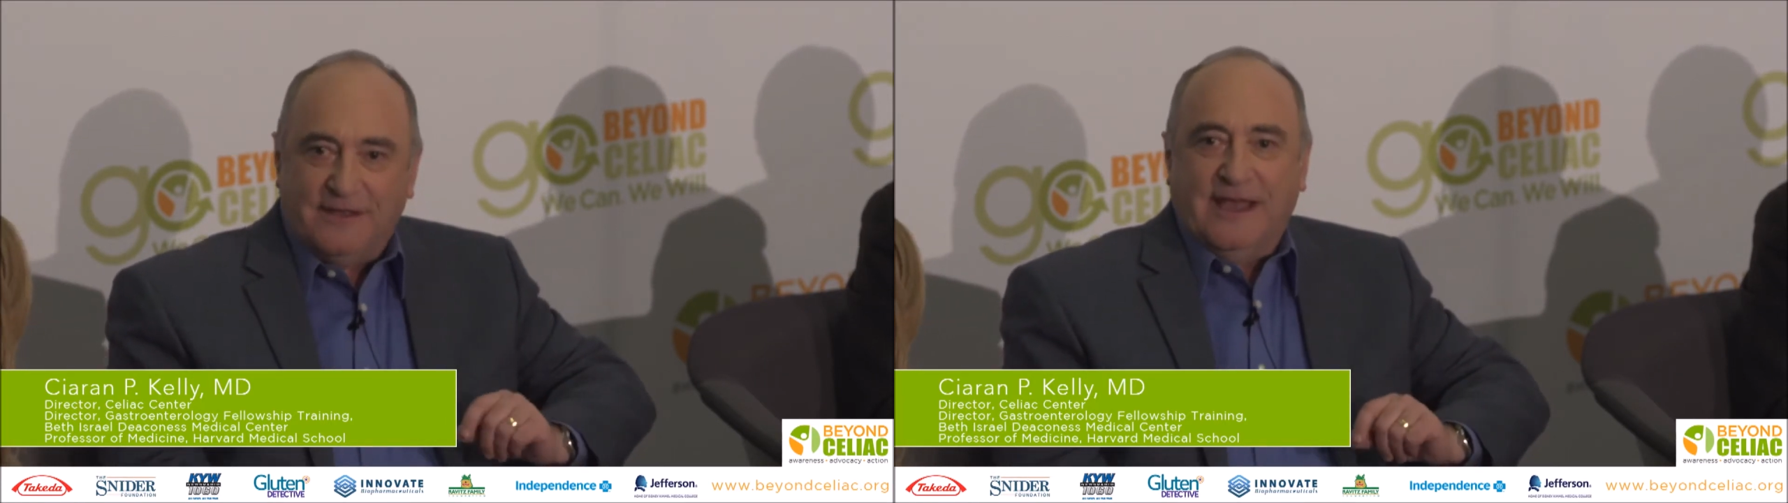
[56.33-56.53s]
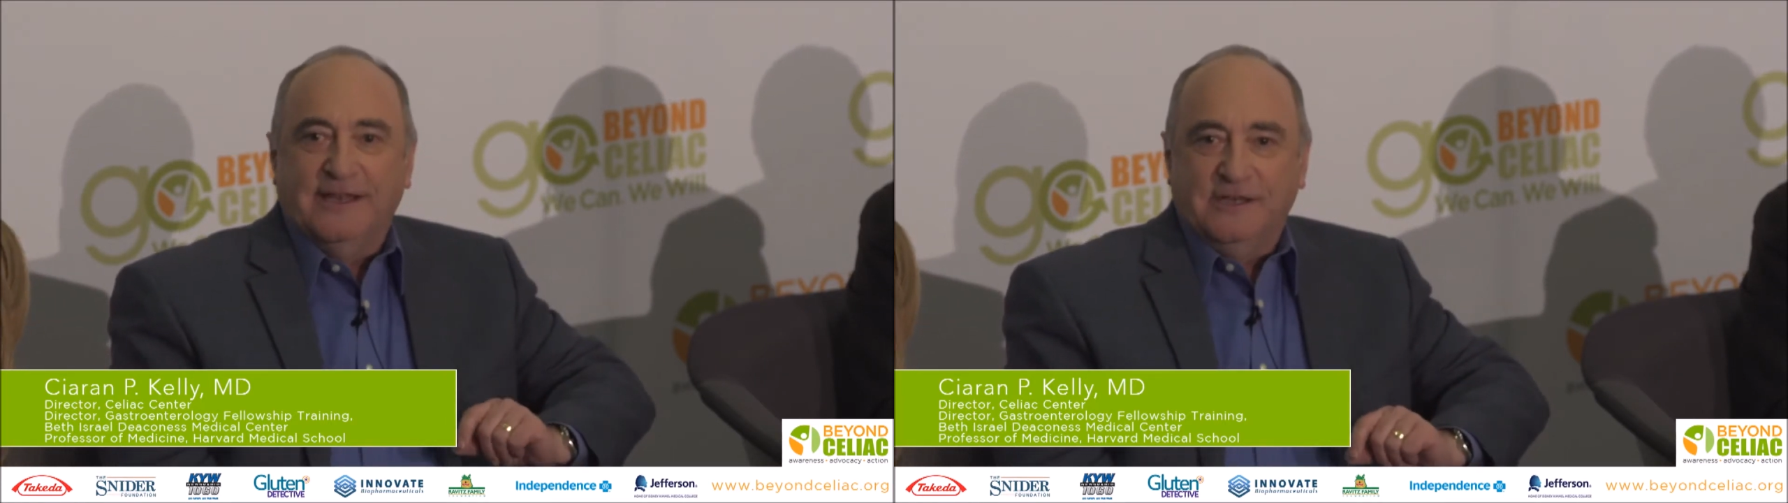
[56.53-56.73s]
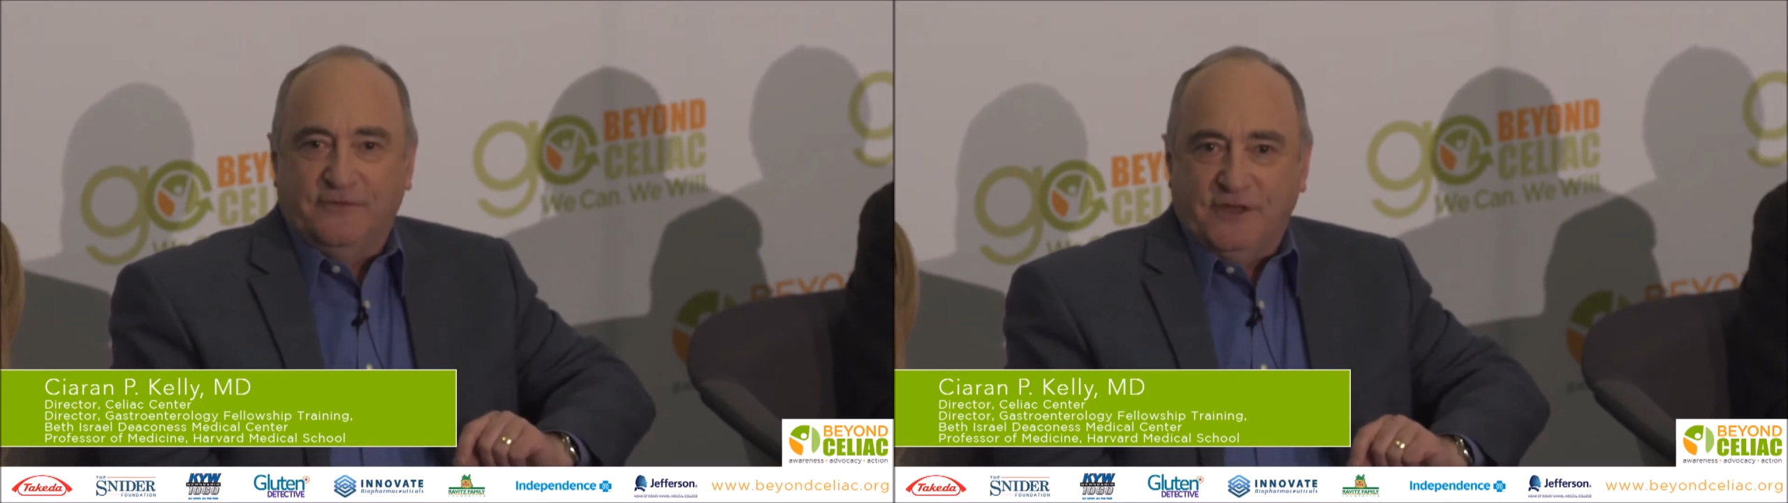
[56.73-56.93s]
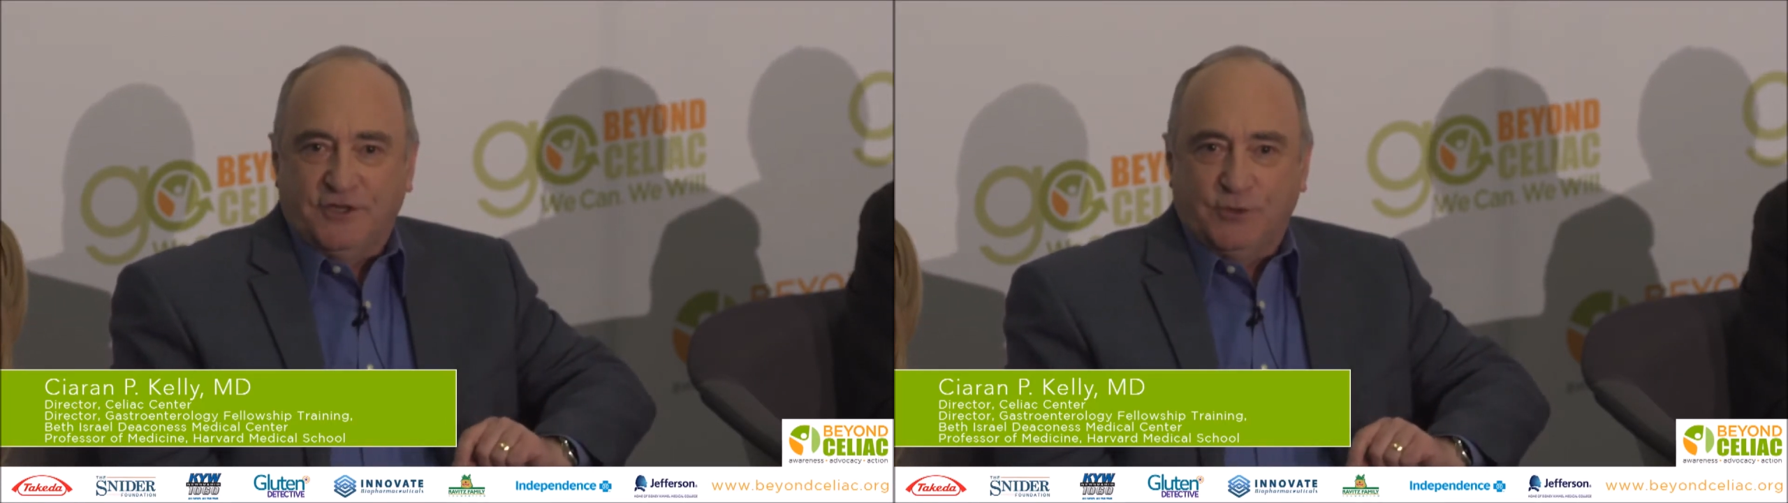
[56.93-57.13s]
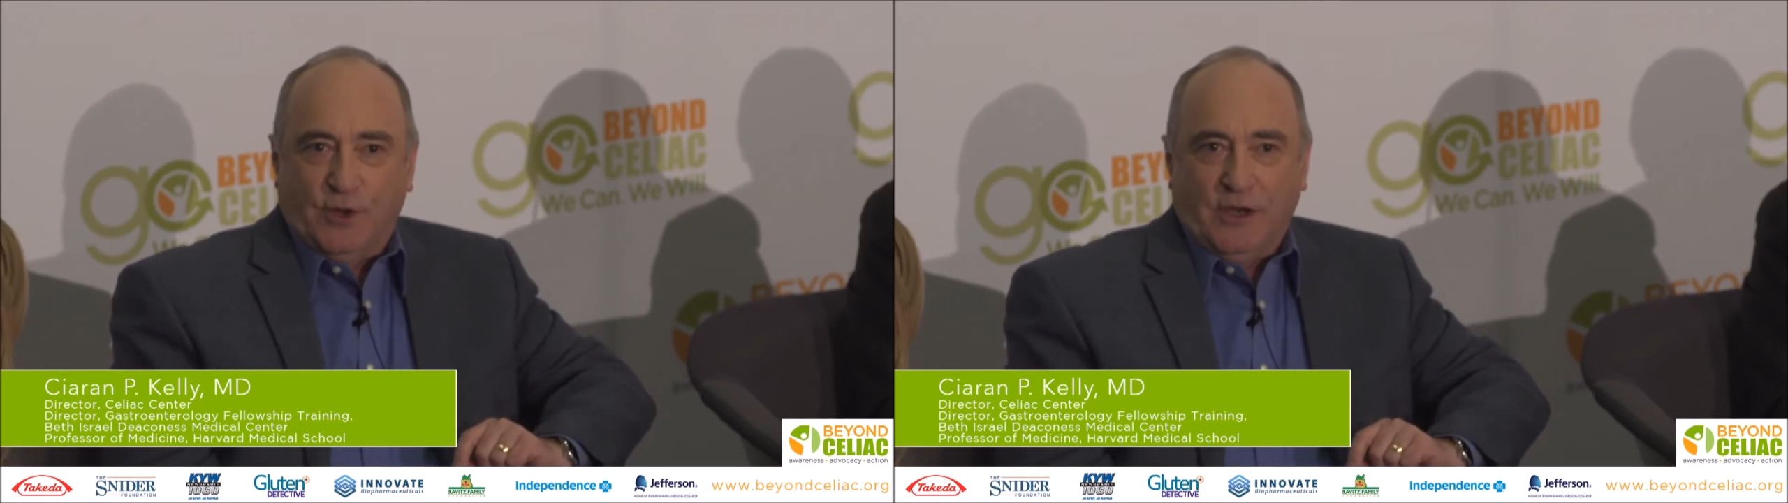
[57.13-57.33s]
an
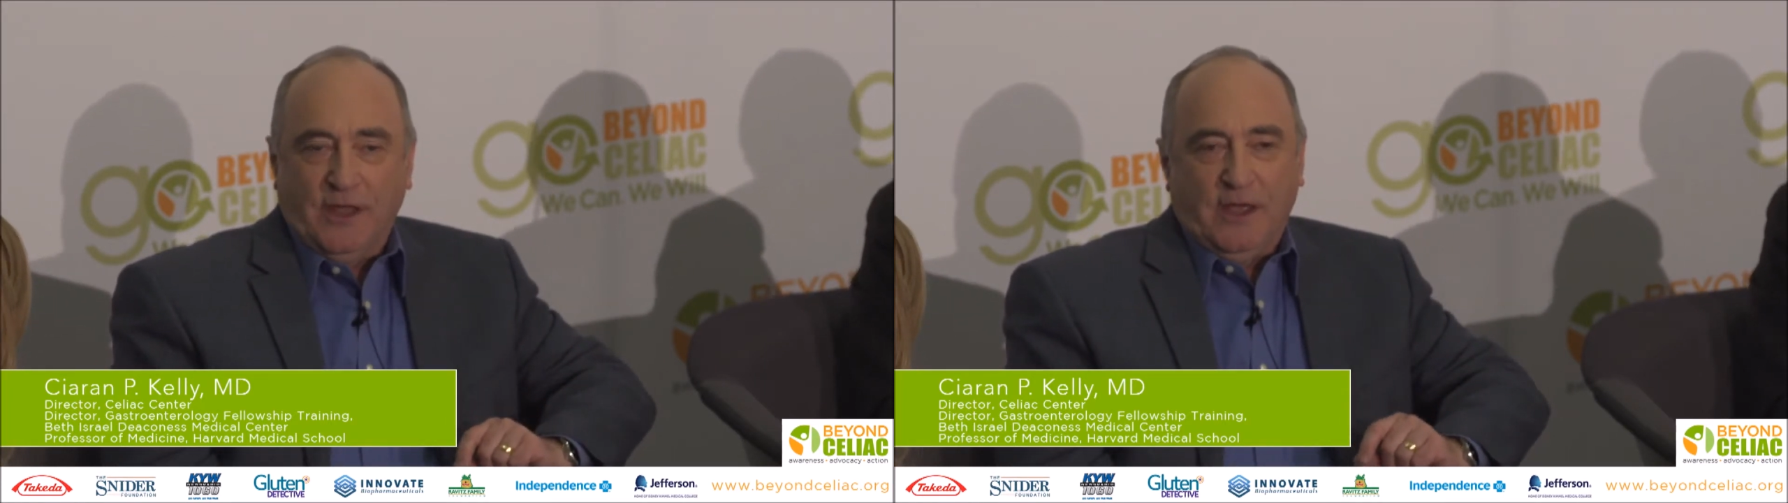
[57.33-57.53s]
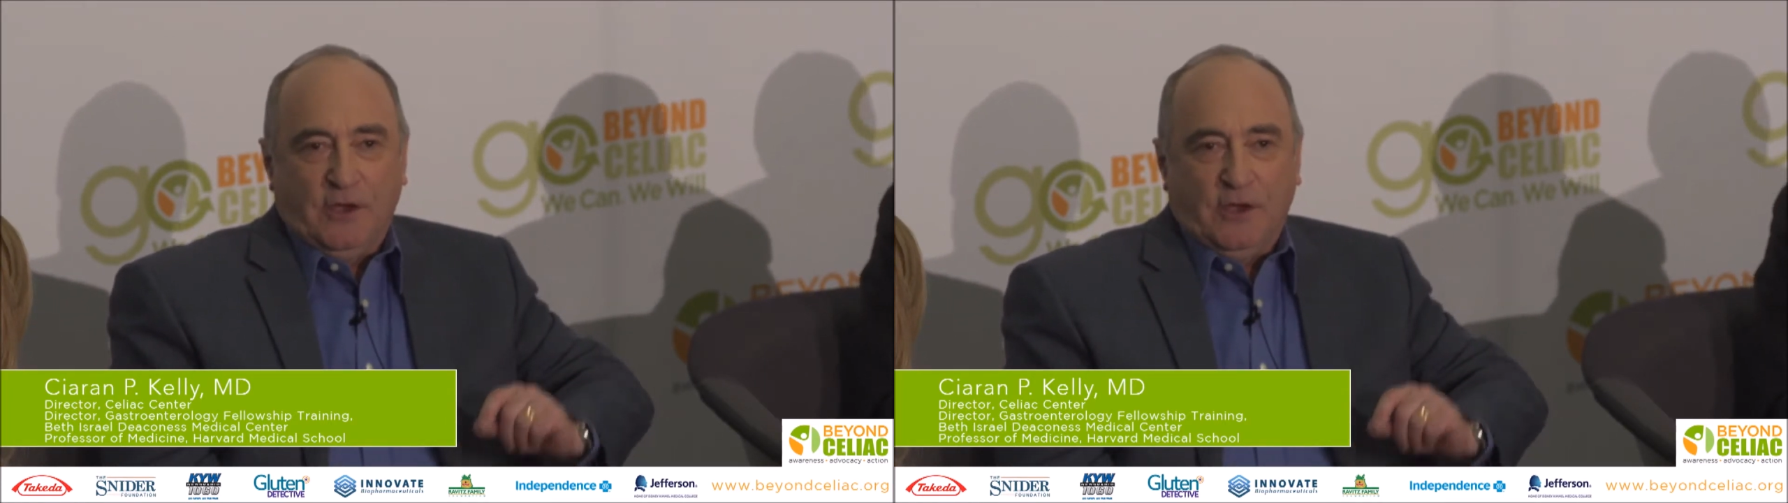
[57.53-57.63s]
individual